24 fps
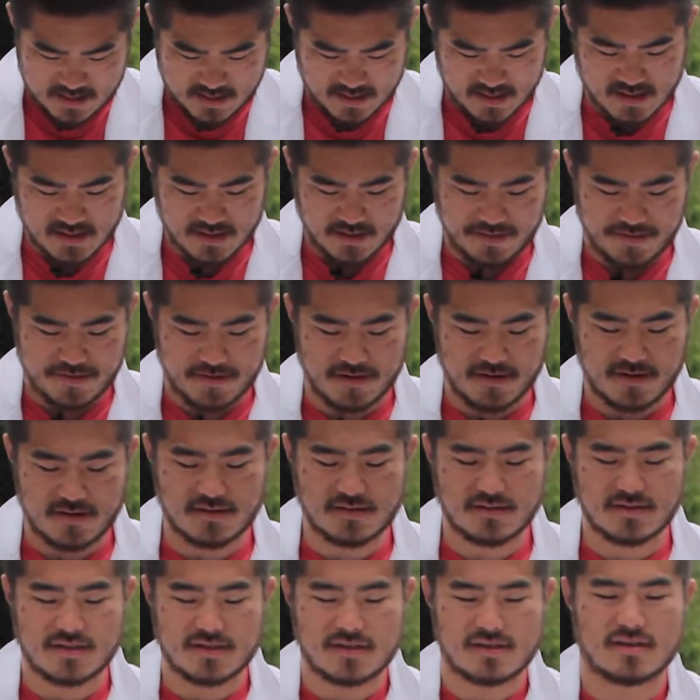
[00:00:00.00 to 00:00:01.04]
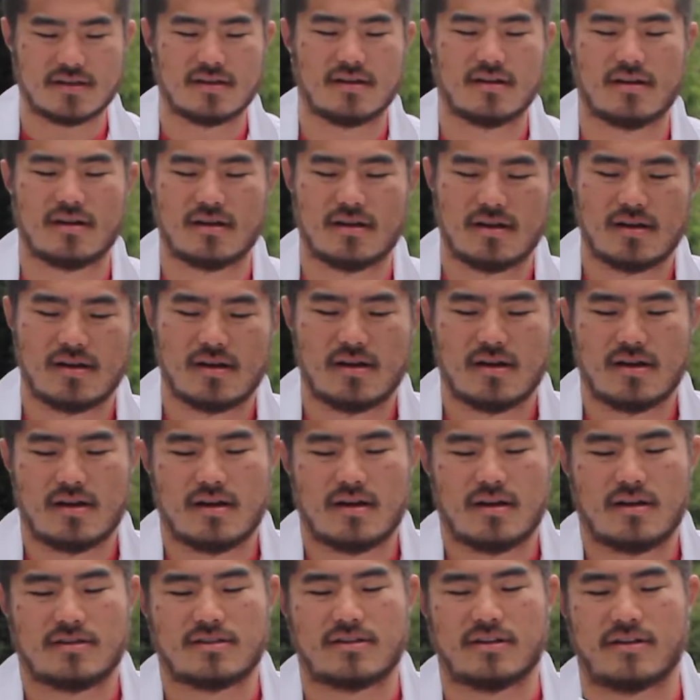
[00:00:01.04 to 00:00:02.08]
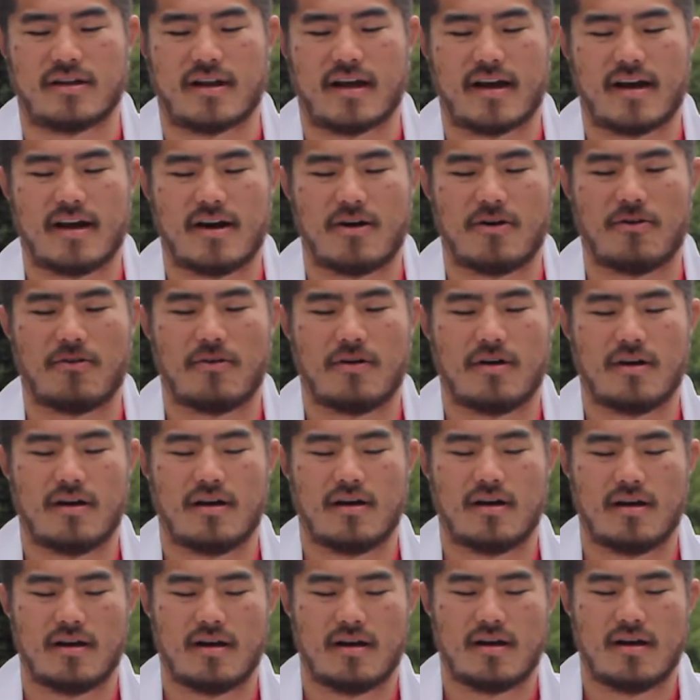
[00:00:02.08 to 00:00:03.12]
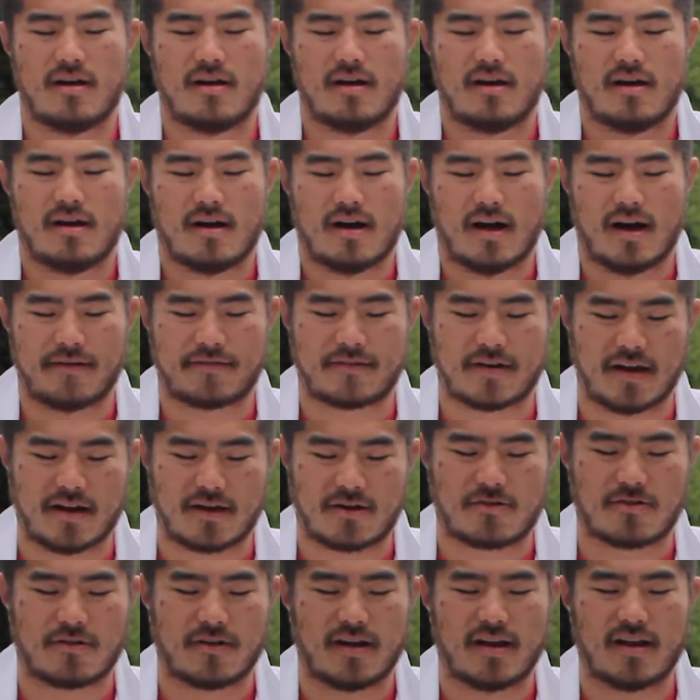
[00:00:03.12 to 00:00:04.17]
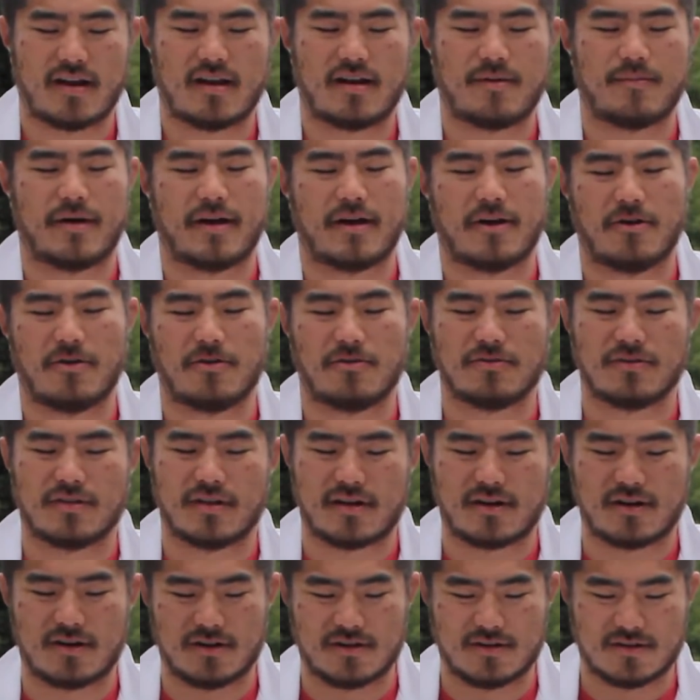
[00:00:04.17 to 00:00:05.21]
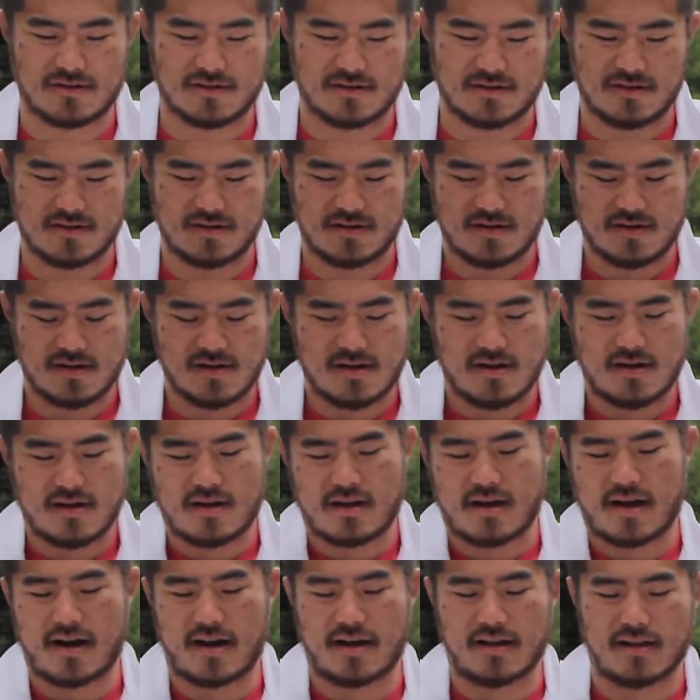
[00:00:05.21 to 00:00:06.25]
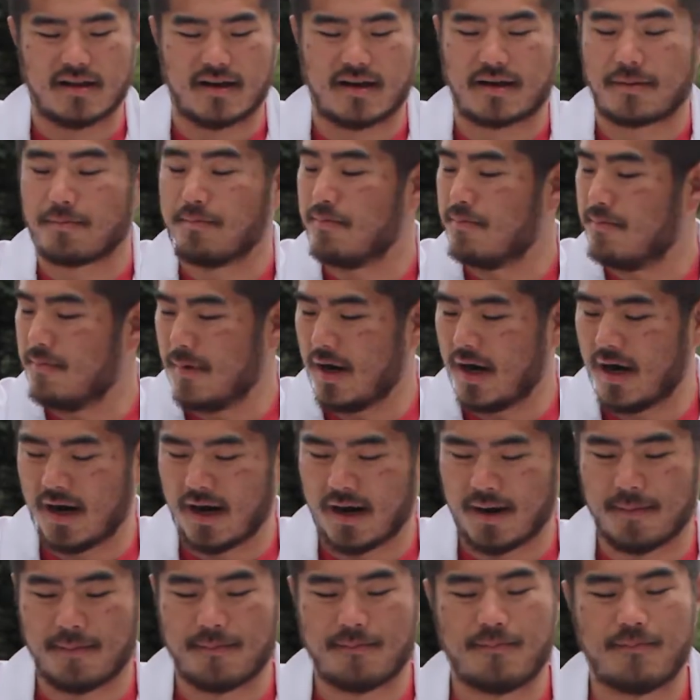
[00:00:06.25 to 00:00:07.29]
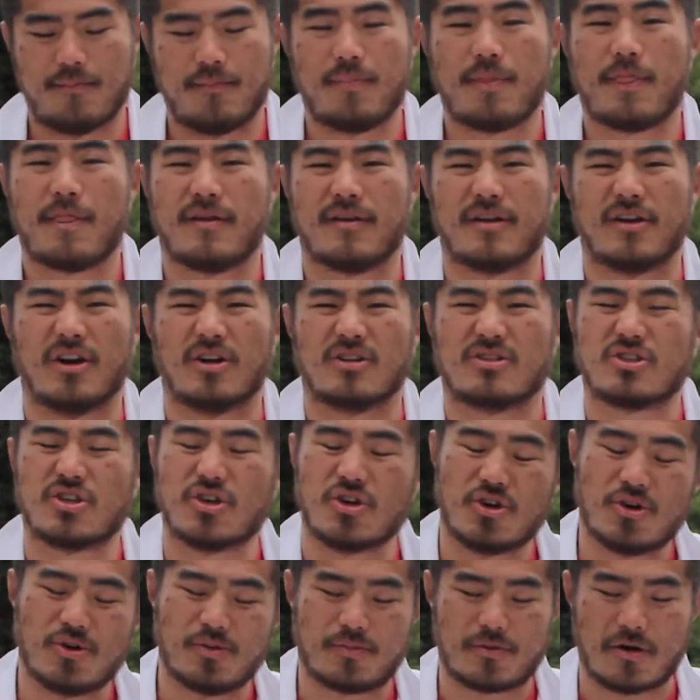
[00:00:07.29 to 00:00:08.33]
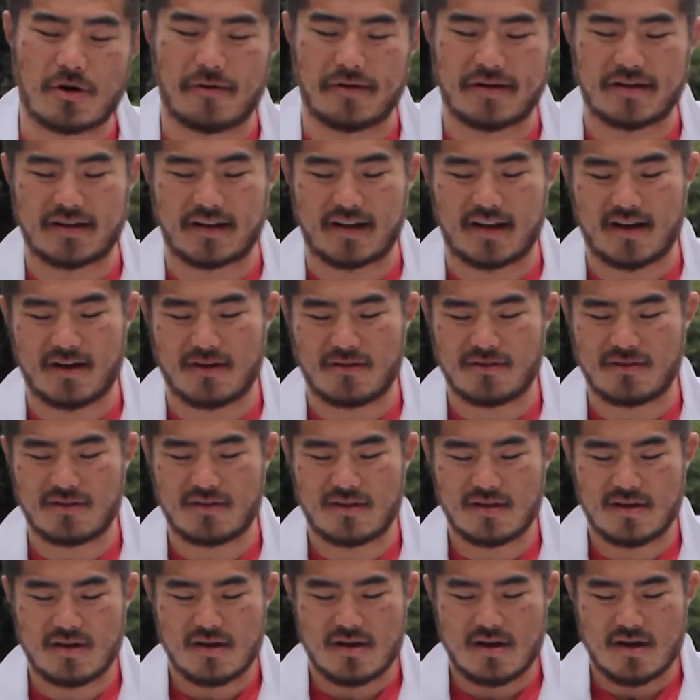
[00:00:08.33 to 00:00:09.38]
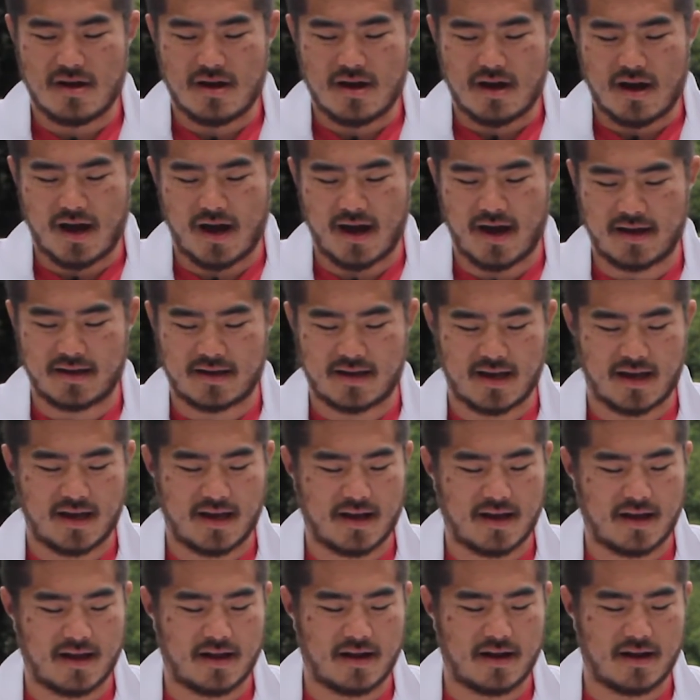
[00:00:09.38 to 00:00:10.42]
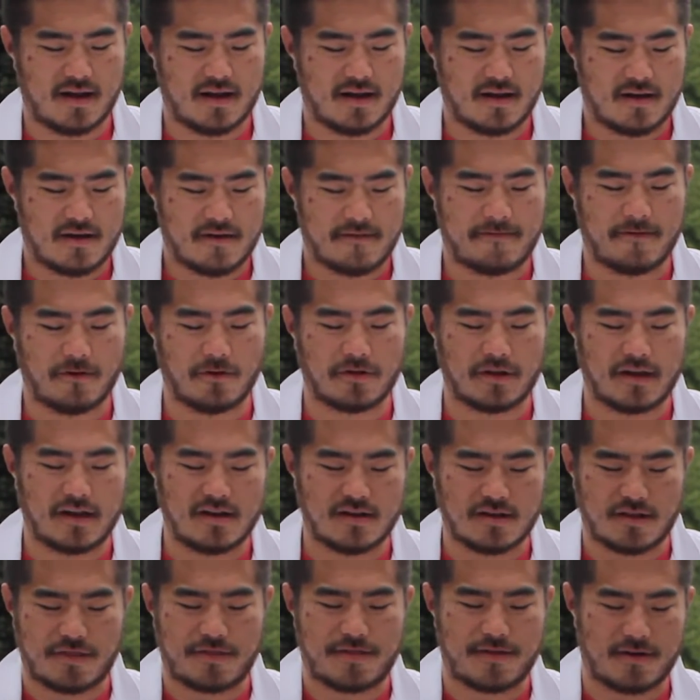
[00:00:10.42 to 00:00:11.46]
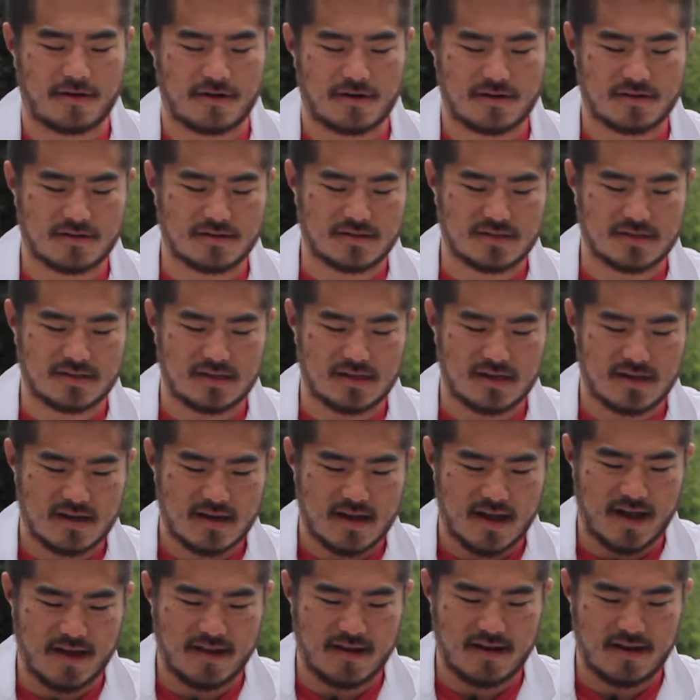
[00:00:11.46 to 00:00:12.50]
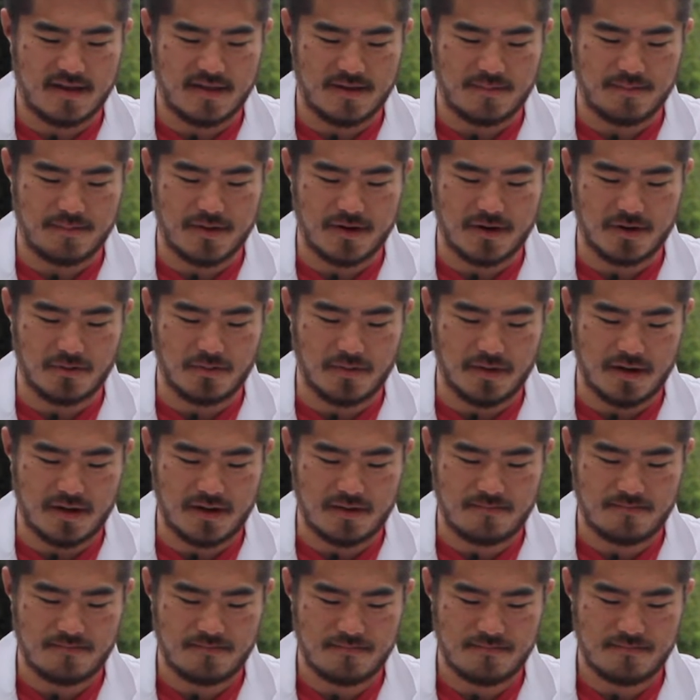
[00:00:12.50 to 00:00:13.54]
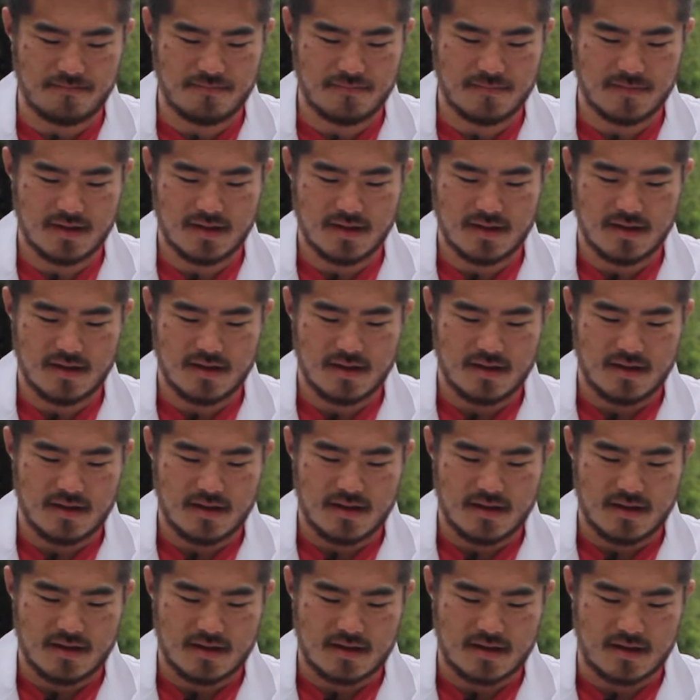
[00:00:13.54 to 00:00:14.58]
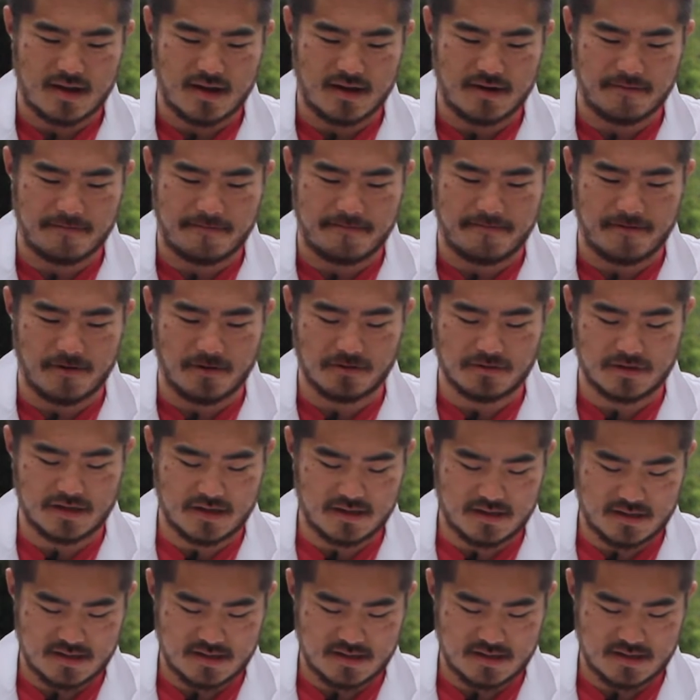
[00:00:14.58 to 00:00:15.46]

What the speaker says: into thirds. So now I've kind of created my own little kind of tube going down. I can fold it into thirds And then in the middle one, kind of fold